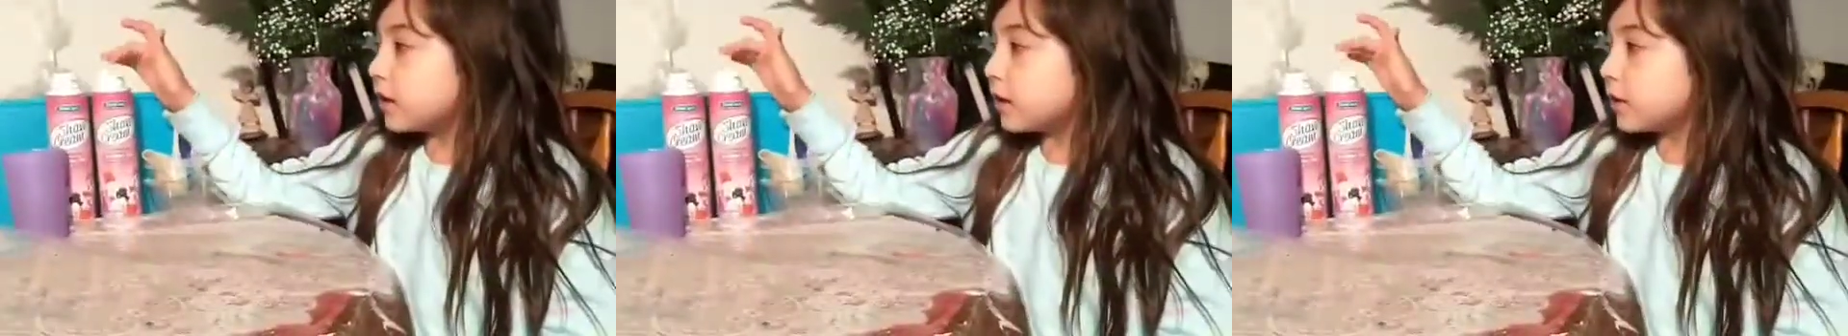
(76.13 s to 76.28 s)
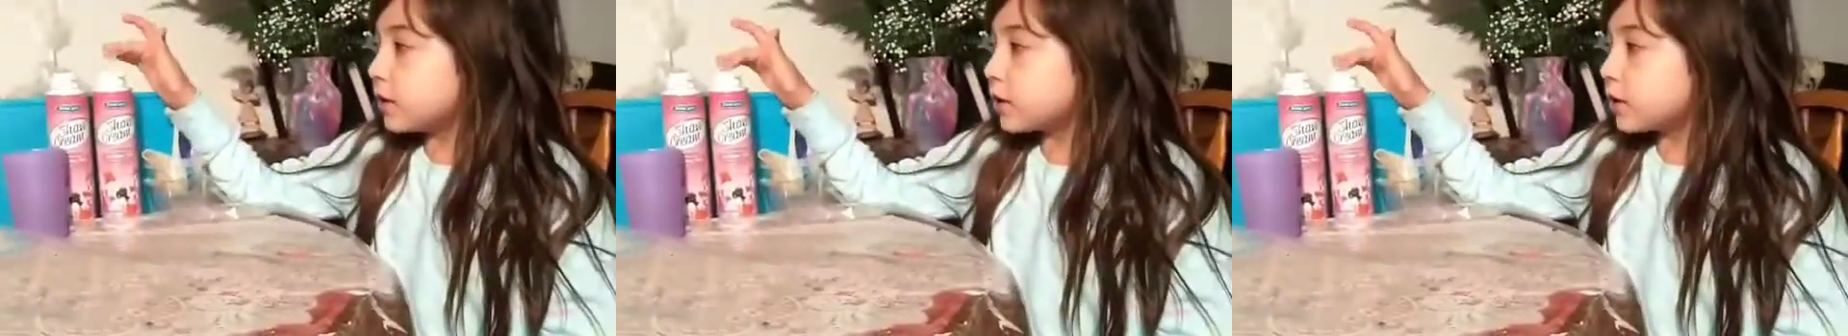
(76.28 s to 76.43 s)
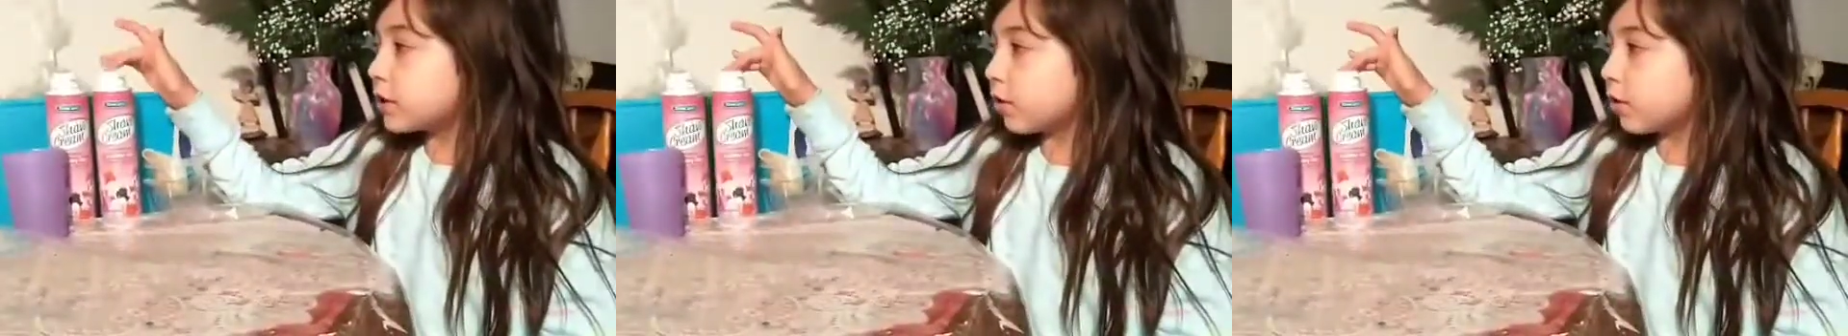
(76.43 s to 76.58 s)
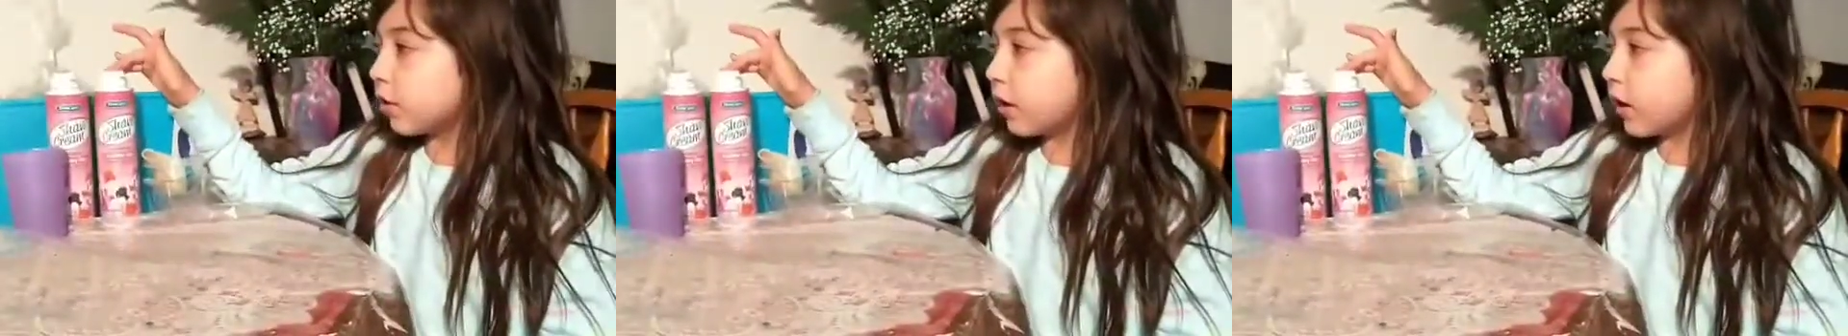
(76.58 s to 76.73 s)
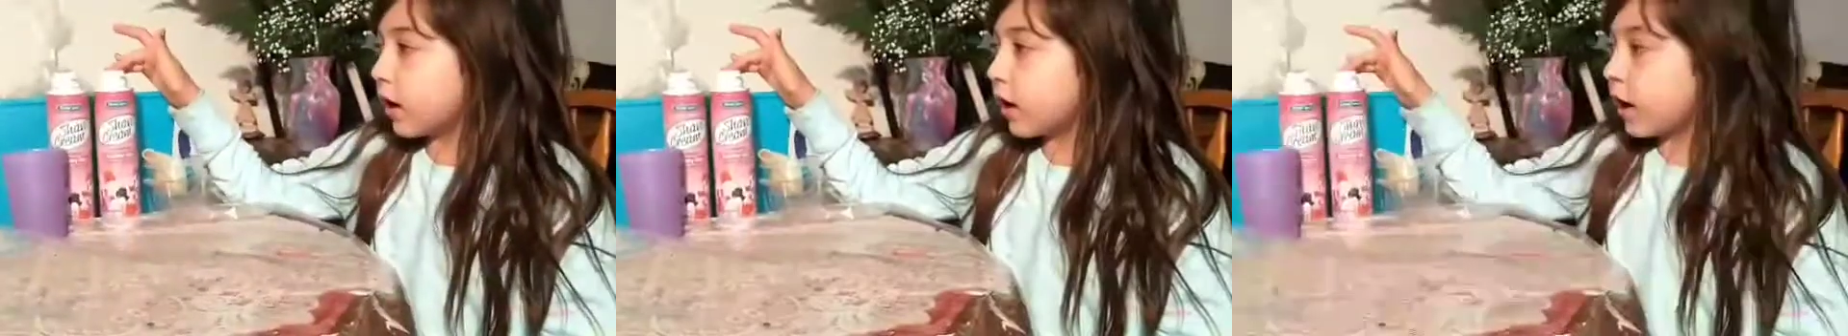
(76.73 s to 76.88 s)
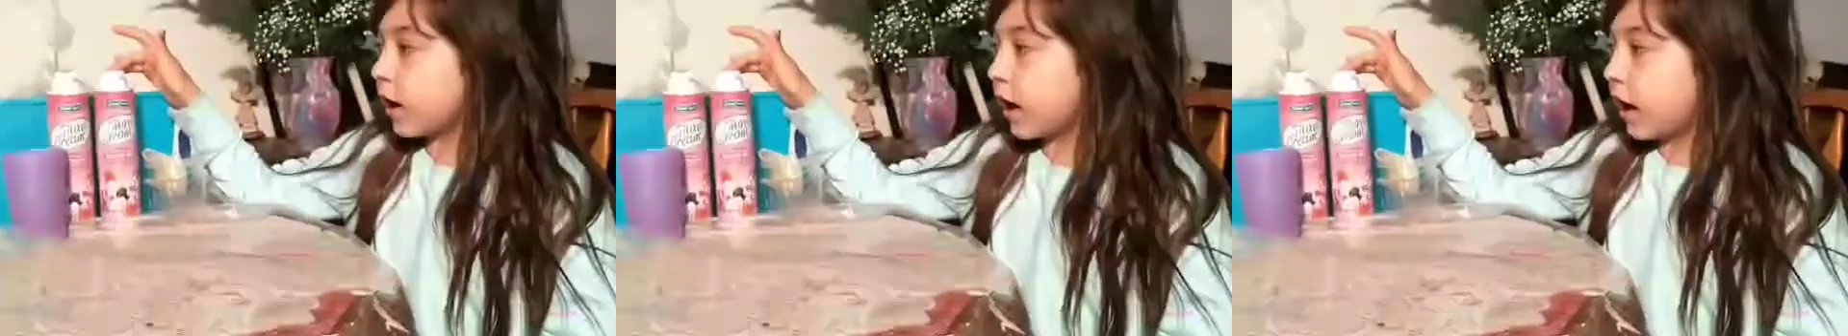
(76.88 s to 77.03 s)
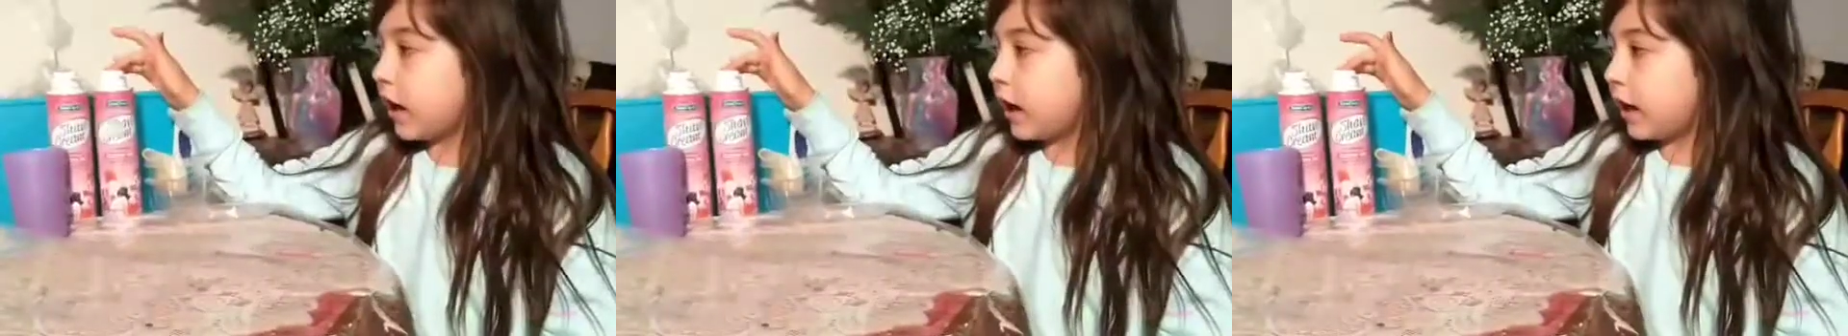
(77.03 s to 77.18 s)

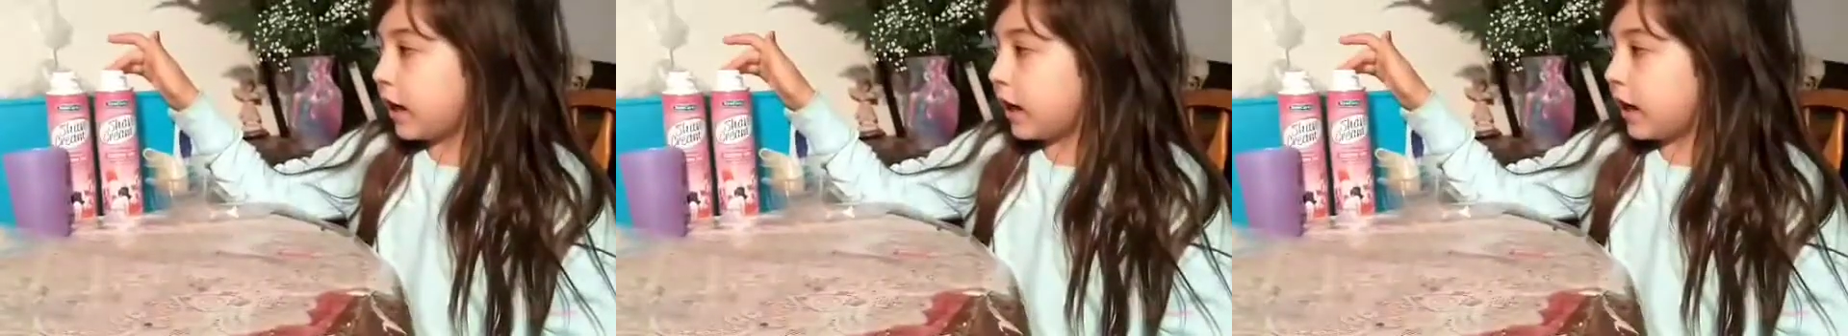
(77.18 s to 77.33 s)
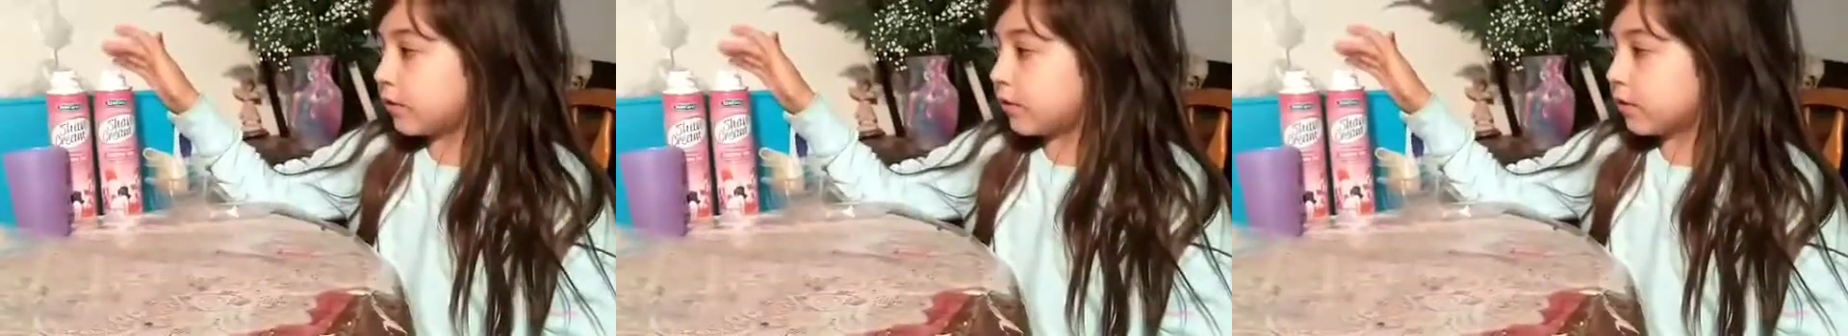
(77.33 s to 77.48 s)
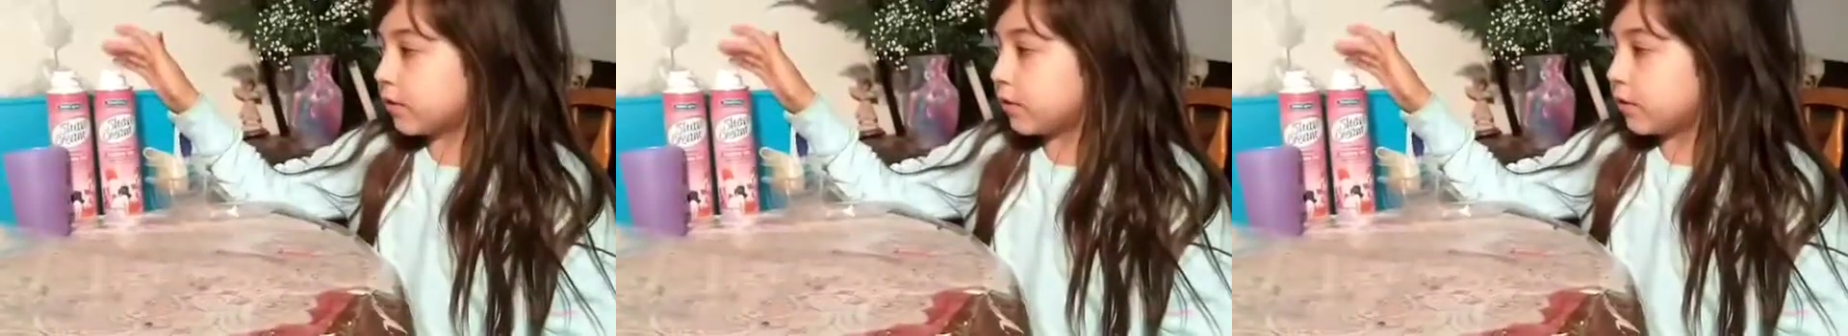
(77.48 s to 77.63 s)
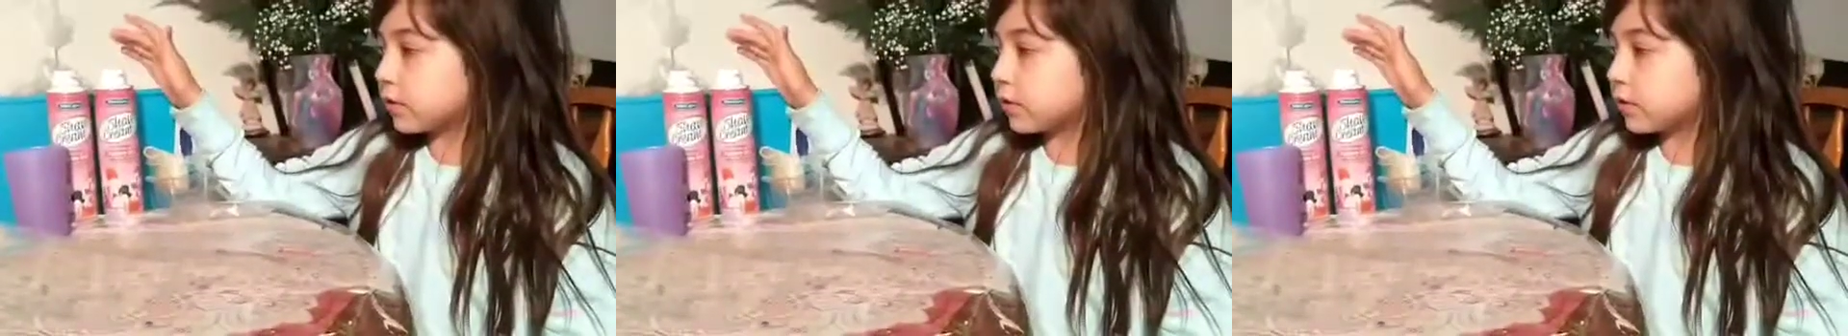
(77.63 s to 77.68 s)
store, and it was